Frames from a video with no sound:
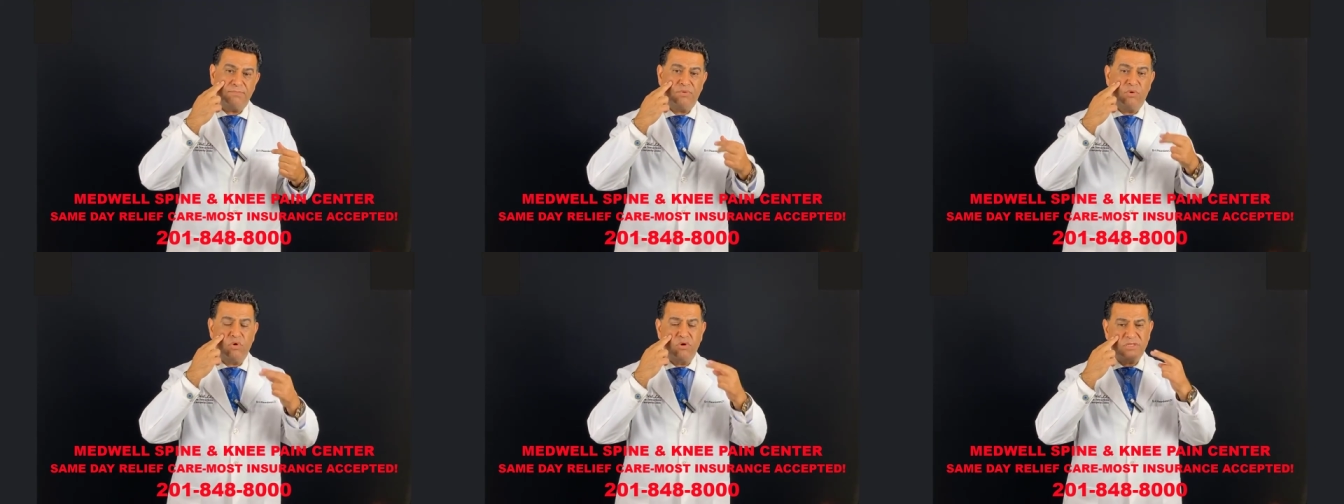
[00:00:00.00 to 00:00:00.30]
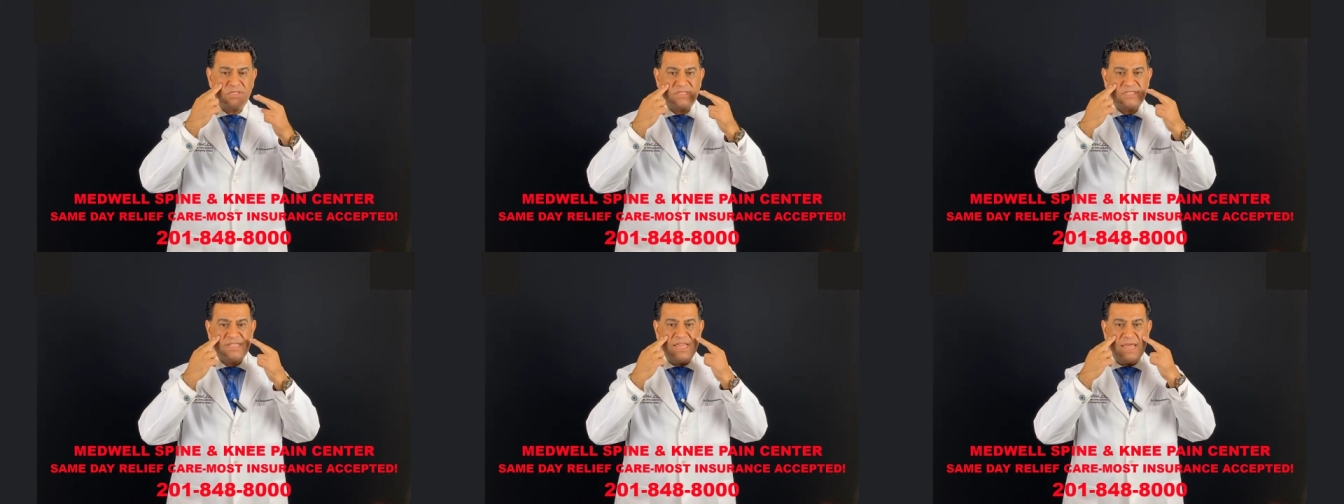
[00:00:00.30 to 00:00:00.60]

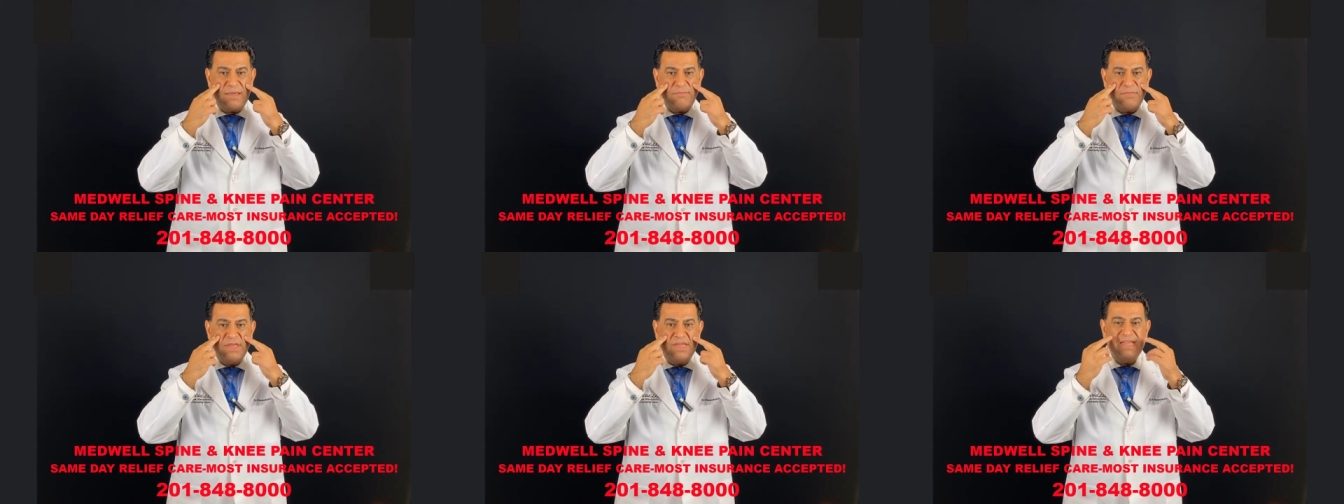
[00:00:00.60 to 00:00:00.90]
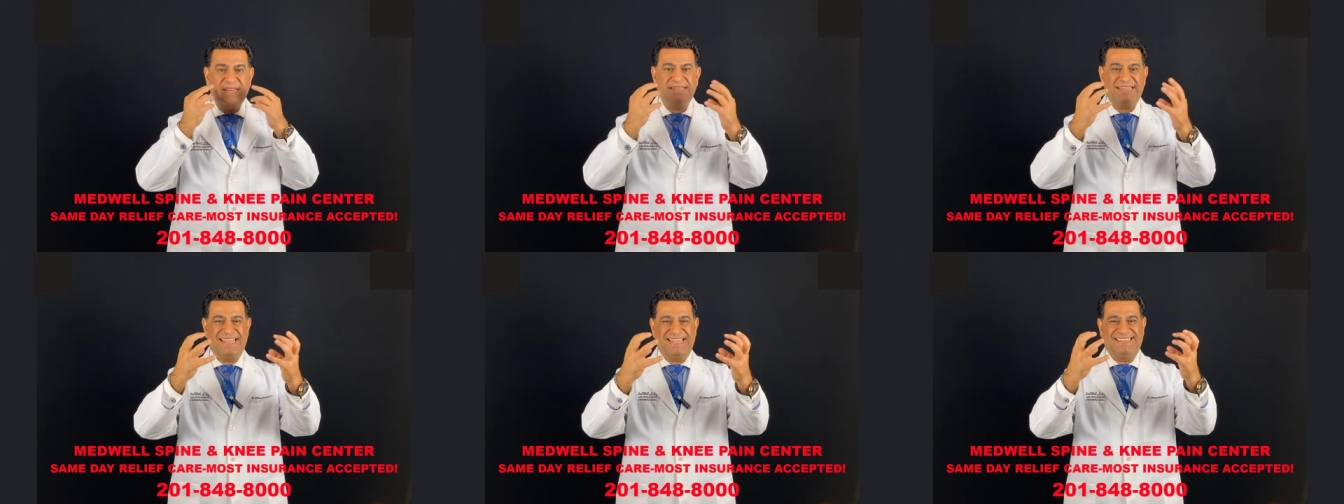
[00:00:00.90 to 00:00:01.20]
puts them,
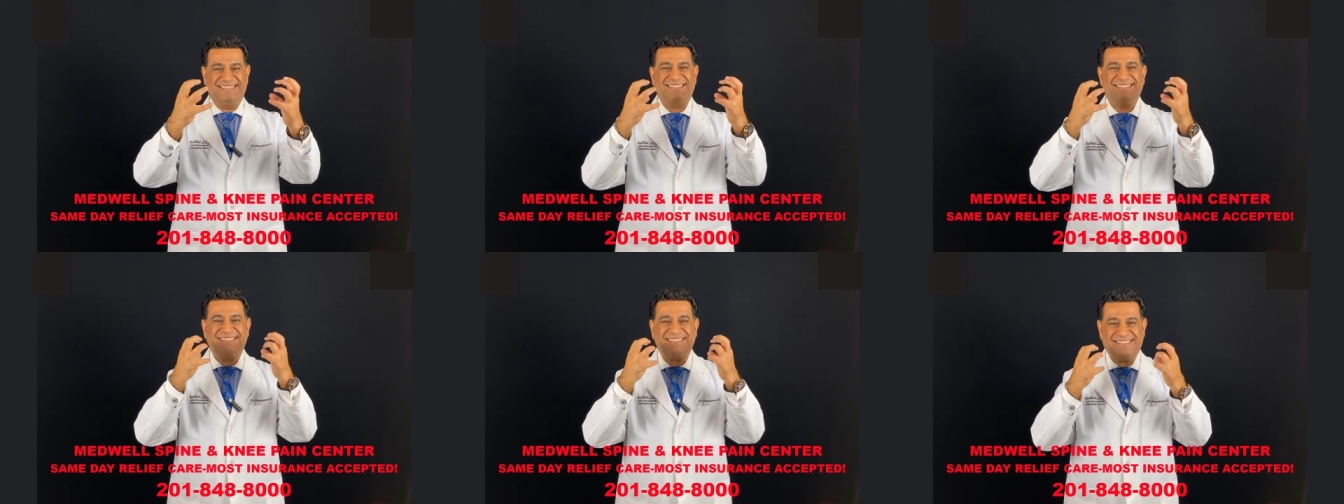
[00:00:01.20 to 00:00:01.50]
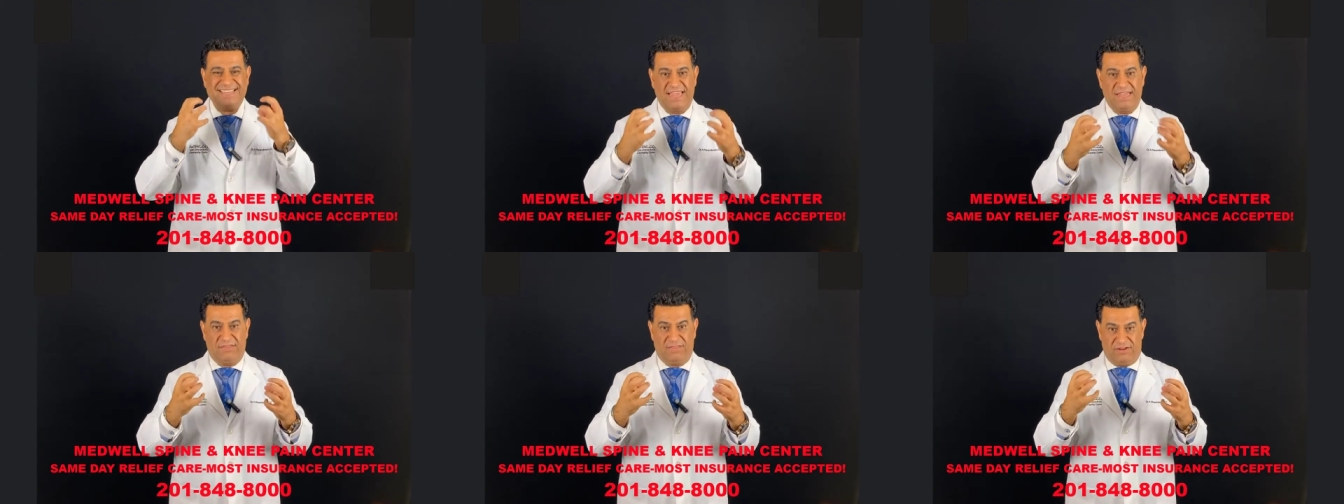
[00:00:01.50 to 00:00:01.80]
they
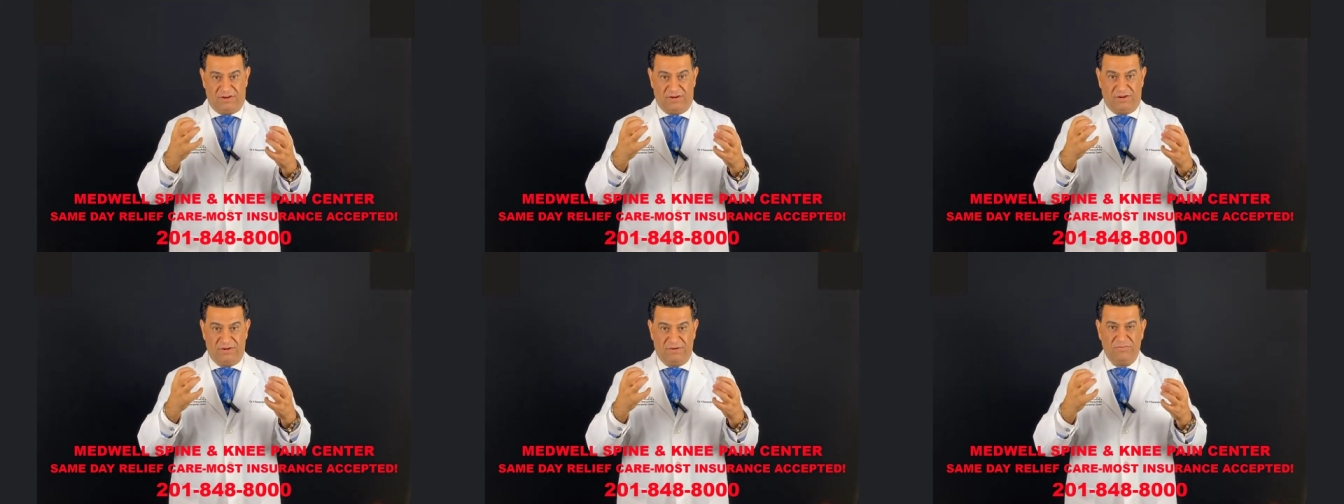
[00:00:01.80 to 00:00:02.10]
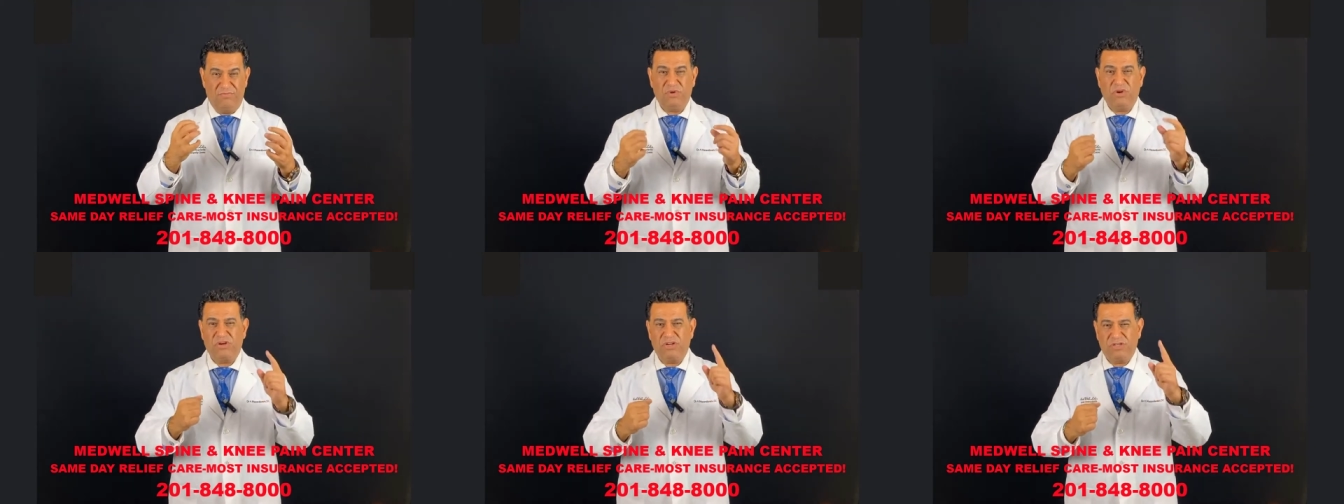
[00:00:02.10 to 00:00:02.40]
stay there.